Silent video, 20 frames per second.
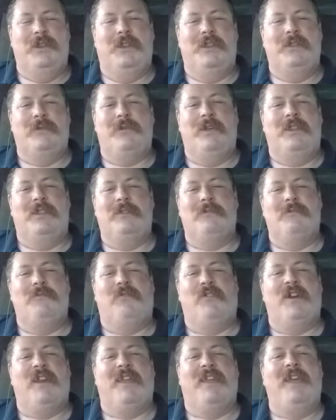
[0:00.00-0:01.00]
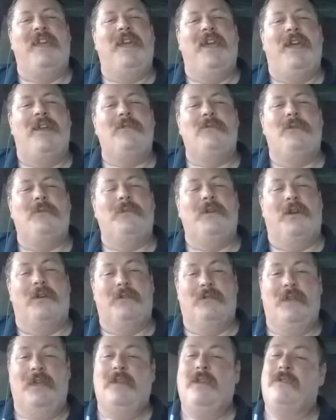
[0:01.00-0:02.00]
we forget when
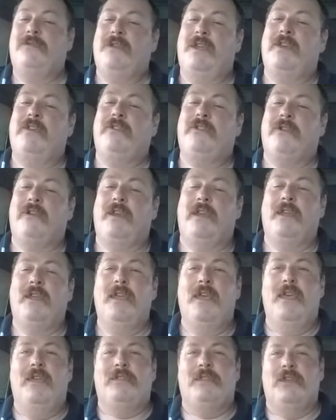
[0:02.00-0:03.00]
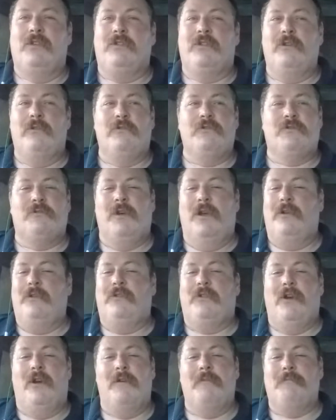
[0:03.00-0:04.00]
we're adventuring that those
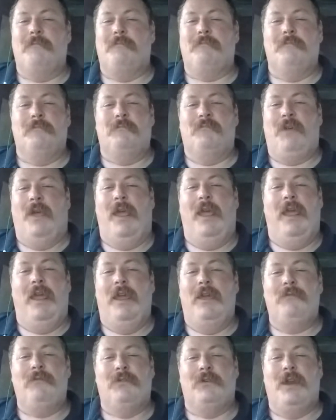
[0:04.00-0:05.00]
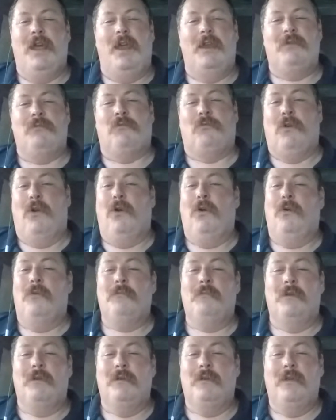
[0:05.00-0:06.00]
roads aren't paved. They're not in
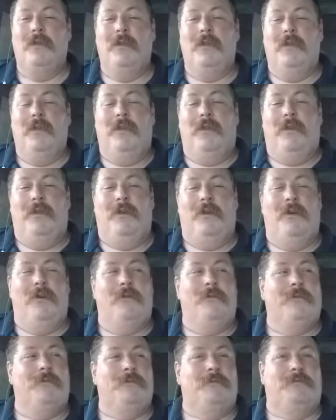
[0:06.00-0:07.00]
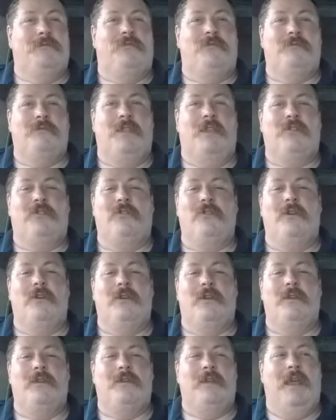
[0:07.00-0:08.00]
Rome, unless you're
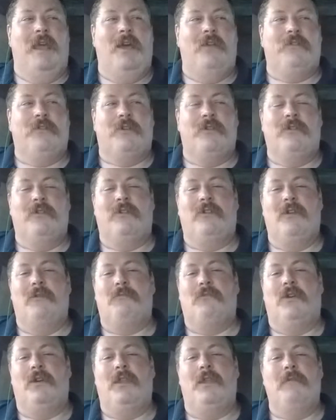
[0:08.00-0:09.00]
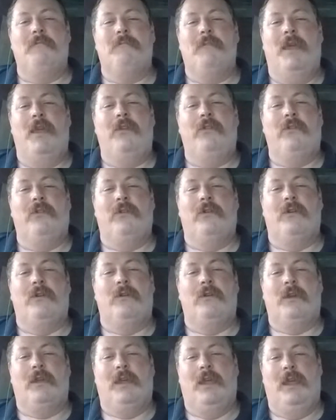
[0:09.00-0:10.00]
in the outskirts of some really
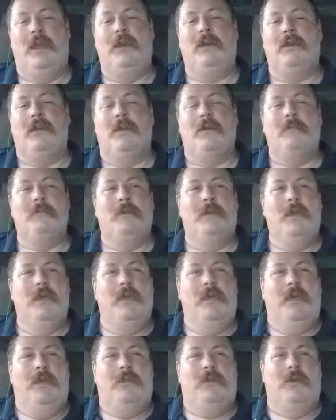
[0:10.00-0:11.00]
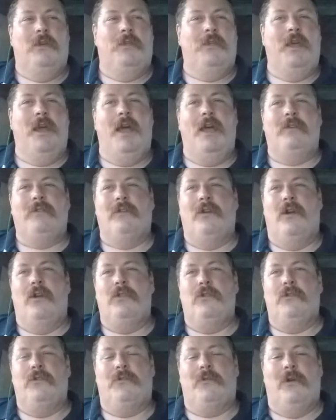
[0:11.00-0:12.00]
major kingdom. The odds are
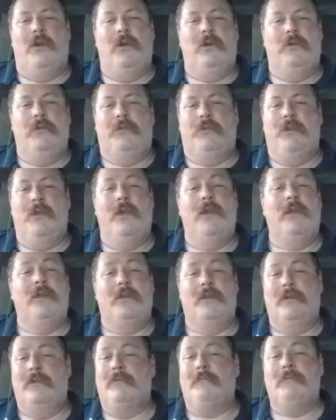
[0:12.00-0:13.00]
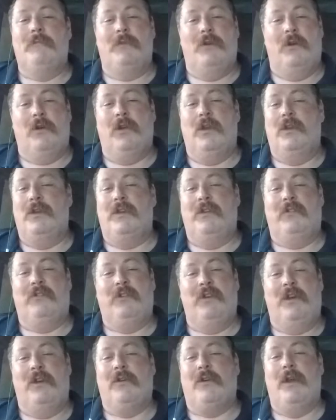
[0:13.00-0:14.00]
those roads are going to
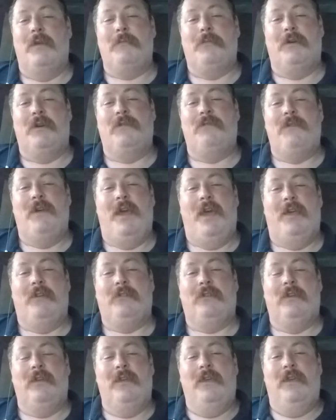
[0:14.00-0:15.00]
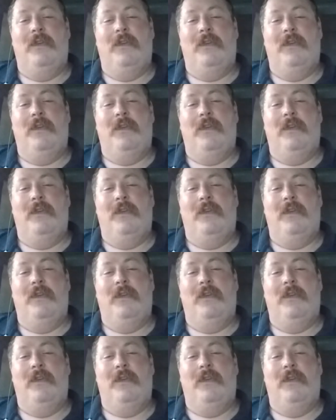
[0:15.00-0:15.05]
disintegrate pretty fast.